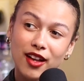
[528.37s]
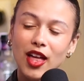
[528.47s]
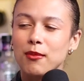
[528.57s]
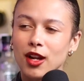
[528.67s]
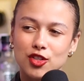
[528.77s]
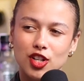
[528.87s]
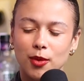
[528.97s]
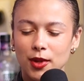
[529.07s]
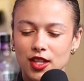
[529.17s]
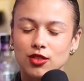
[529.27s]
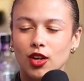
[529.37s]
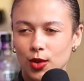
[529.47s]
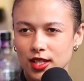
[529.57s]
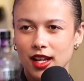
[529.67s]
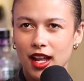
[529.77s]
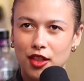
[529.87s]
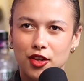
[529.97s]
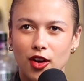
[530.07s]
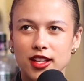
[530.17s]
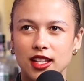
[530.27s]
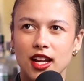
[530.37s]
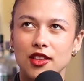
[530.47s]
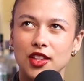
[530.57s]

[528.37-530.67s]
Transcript: I'm not sure, but this girl was like kind of theorizing,